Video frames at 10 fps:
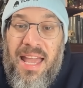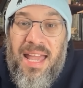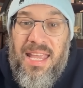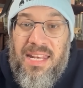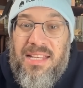
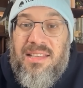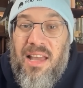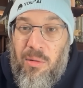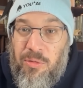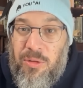It is
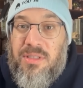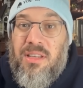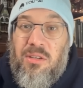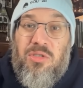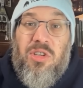helpful to
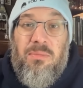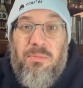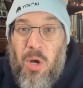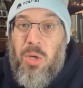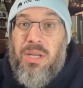use
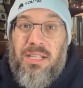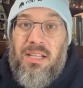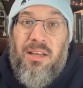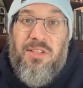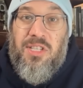component
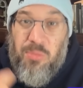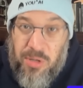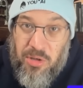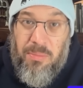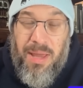lists when
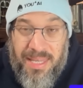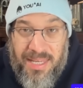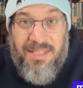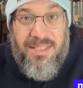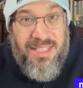you're
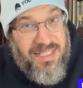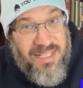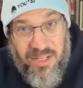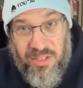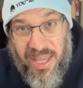making
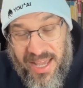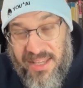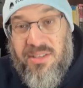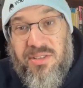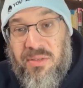detailed
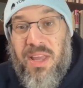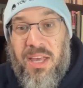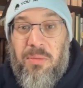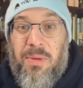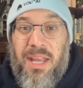asks of
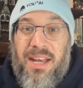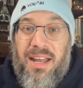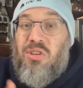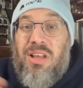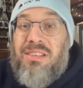Nano Banana.
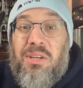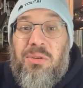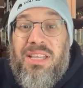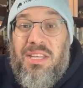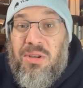
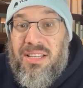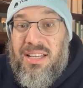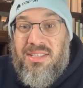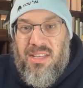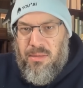Literally, you can
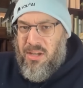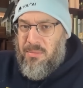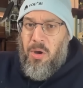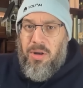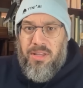list it, the
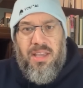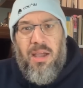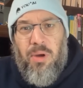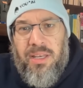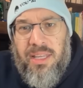components. I
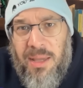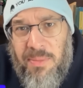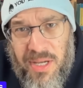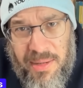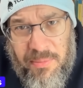want
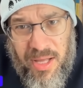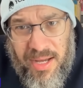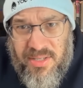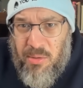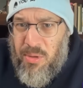KPI
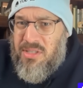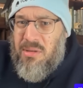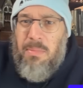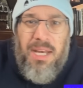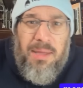blocks. I want
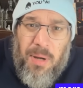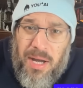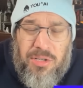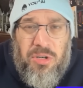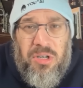some mini
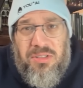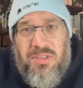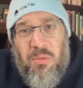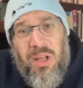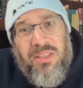pie charts.
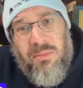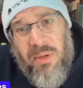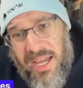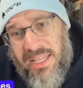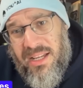I want some
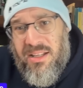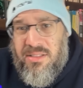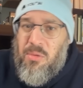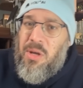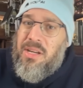
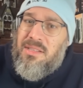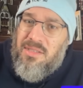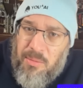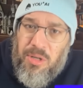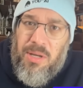icons. I want a
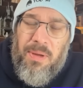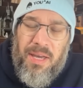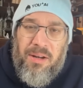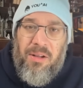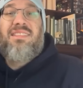summary
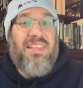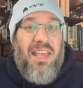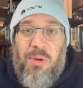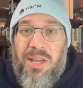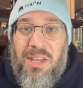panel.
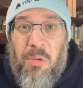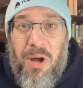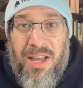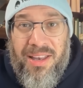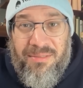Say what you
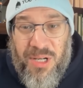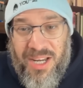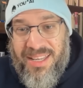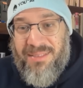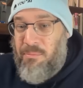want,
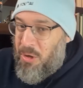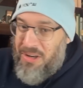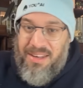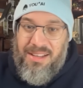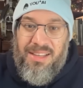right? Put
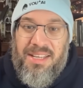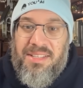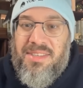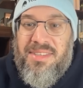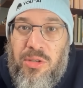it in the
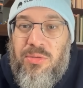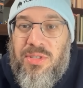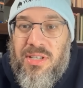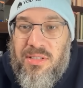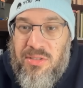list.
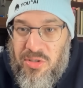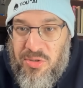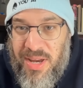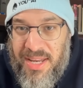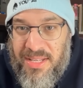Use
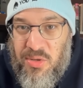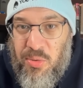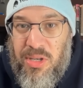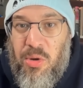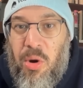constraints
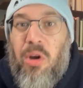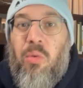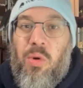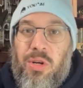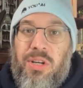when you are
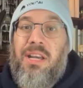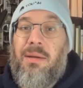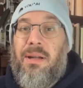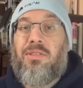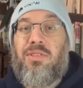worried
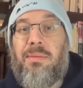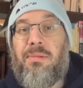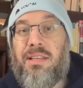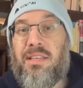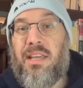about
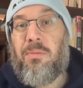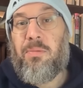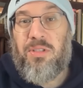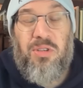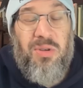stabilizing
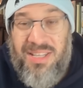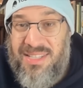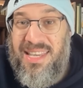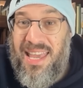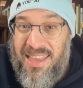outputs. You can
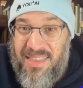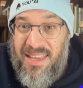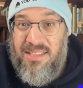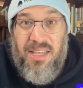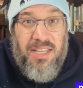say
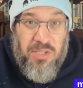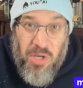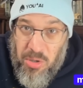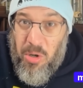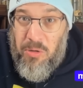things like,
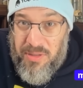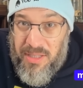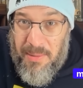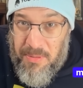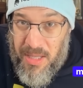don't
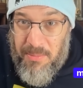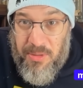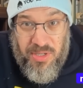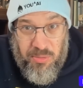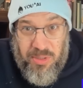overlap
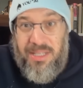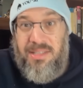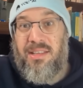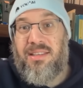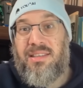labels. It will
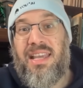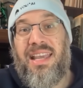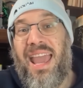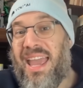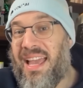listen.
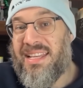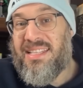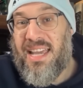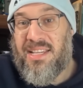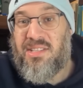Say AI
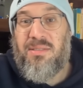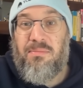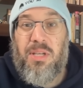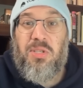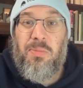text
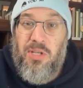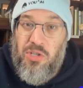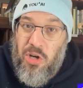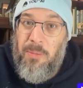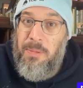must be
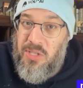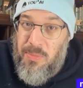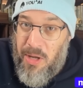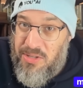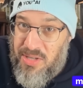sharp at
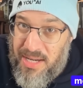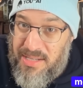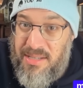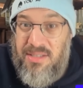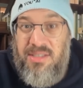small
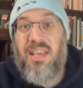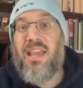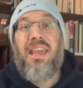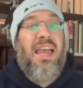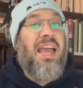sizes. Say